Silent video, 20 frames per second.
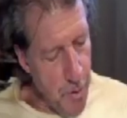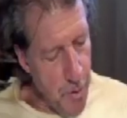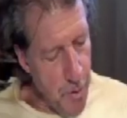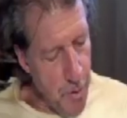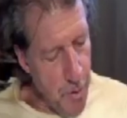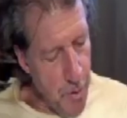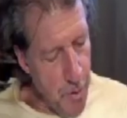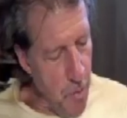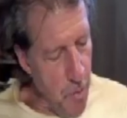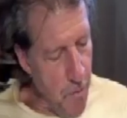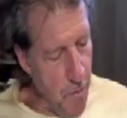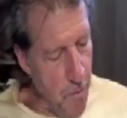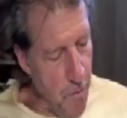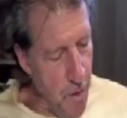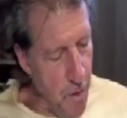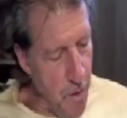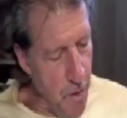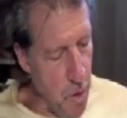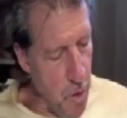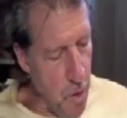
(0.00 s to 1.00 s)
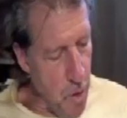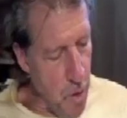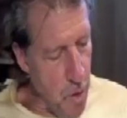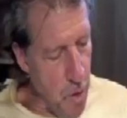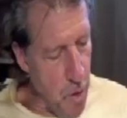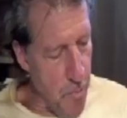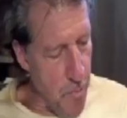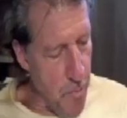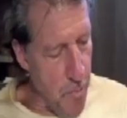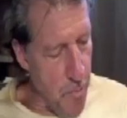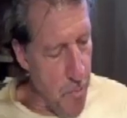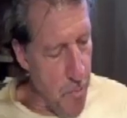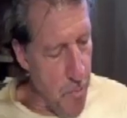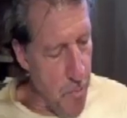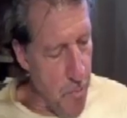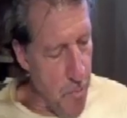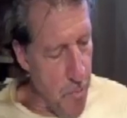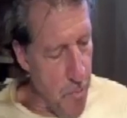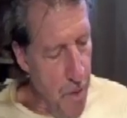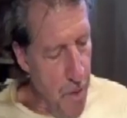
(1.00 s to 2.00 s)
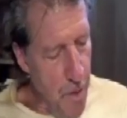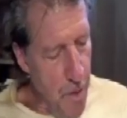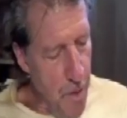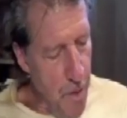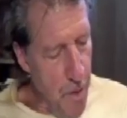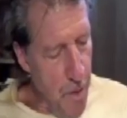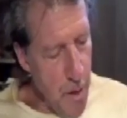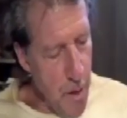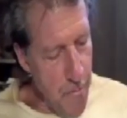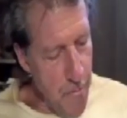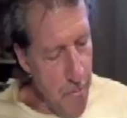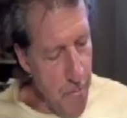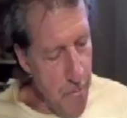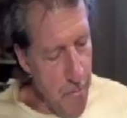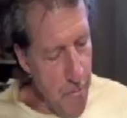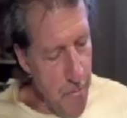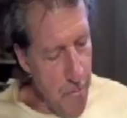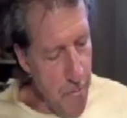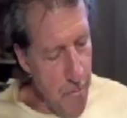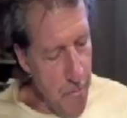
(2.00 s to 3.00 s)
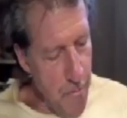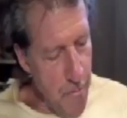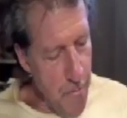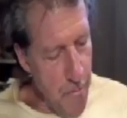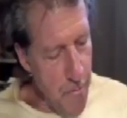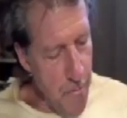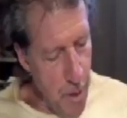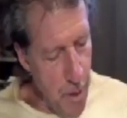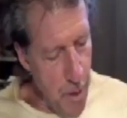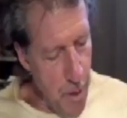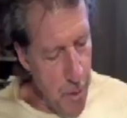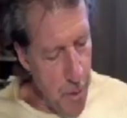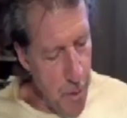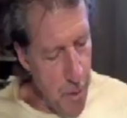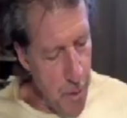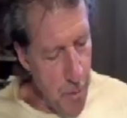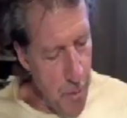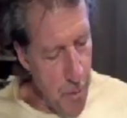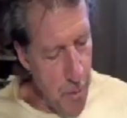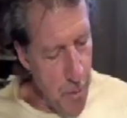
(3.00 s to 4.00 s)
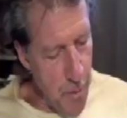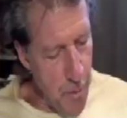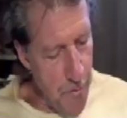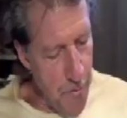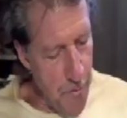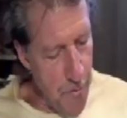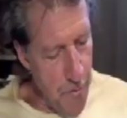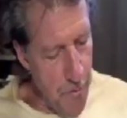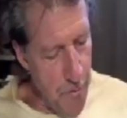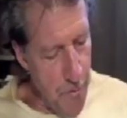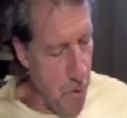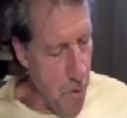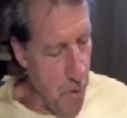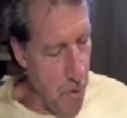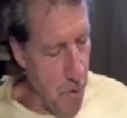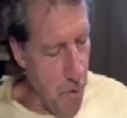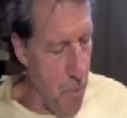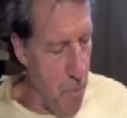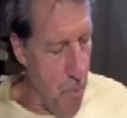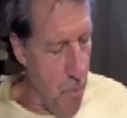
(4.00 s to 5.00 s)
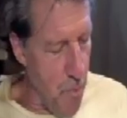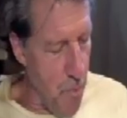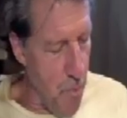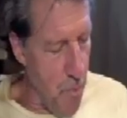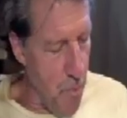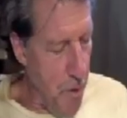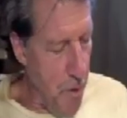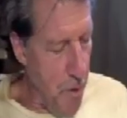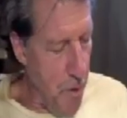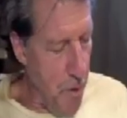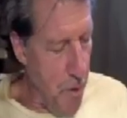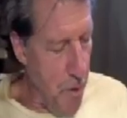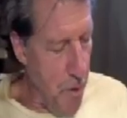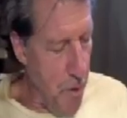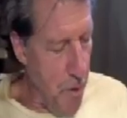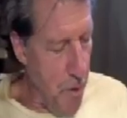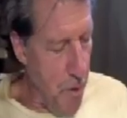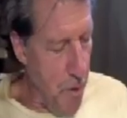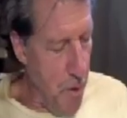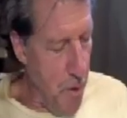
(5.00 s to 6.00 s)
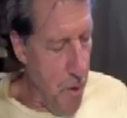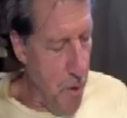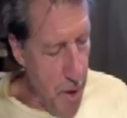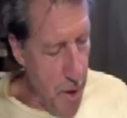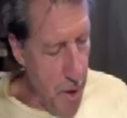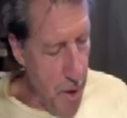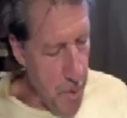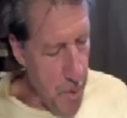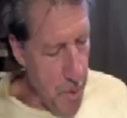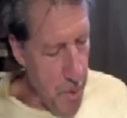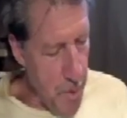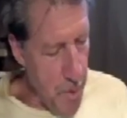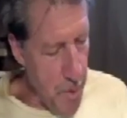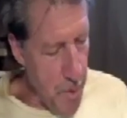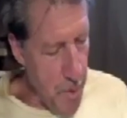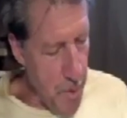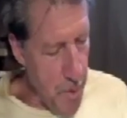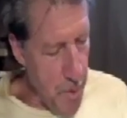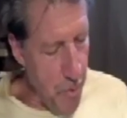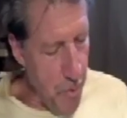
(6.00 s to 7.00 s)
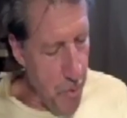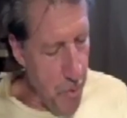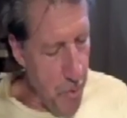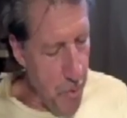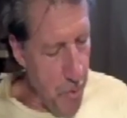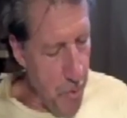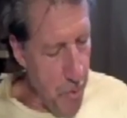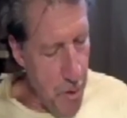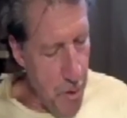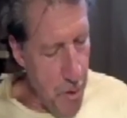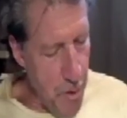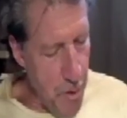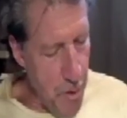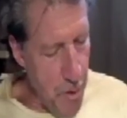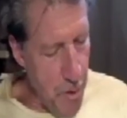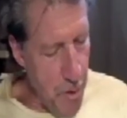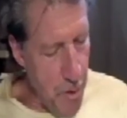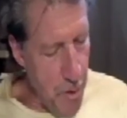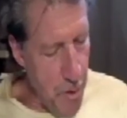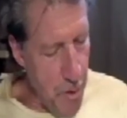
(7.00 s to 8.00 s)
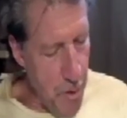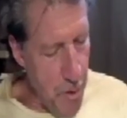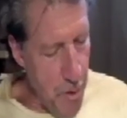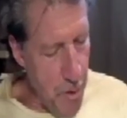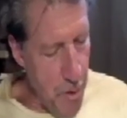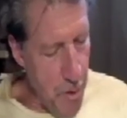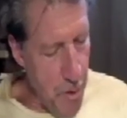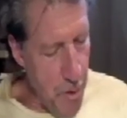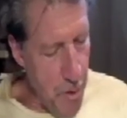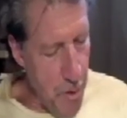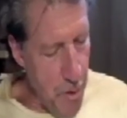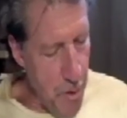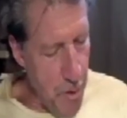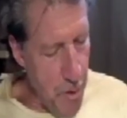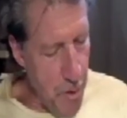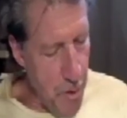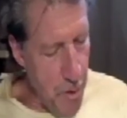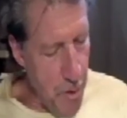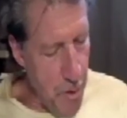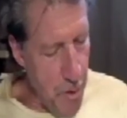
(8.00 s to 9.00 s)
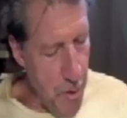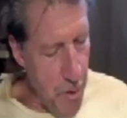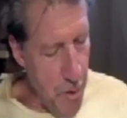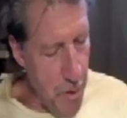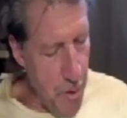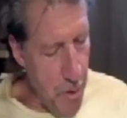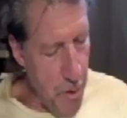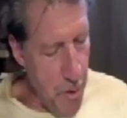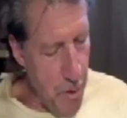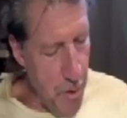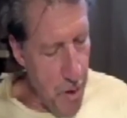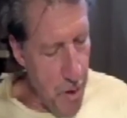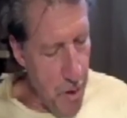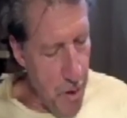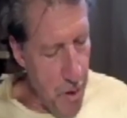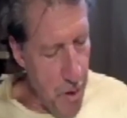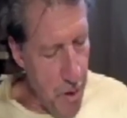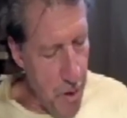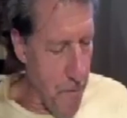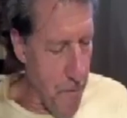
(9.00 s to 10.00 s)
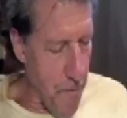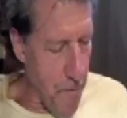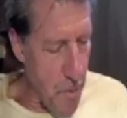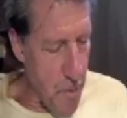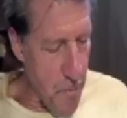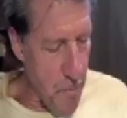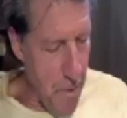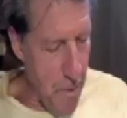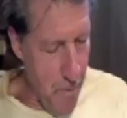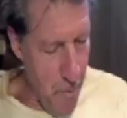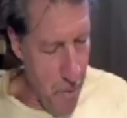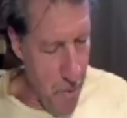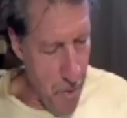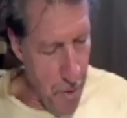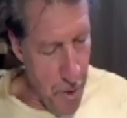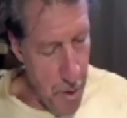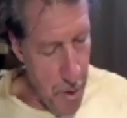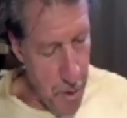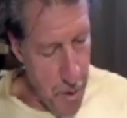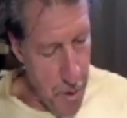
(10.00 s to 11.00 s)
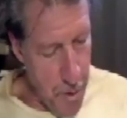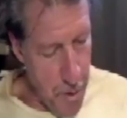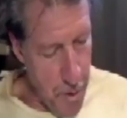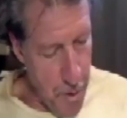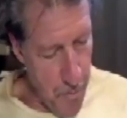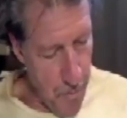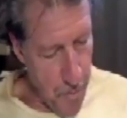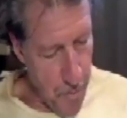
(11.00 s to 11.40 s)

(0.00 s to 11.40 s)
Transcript: but more of a large urban sprawl, several of the businesses also serving as owners' homes, small houses scattered throughout the city in no apparent pattern, and a few small farms peppering the distance.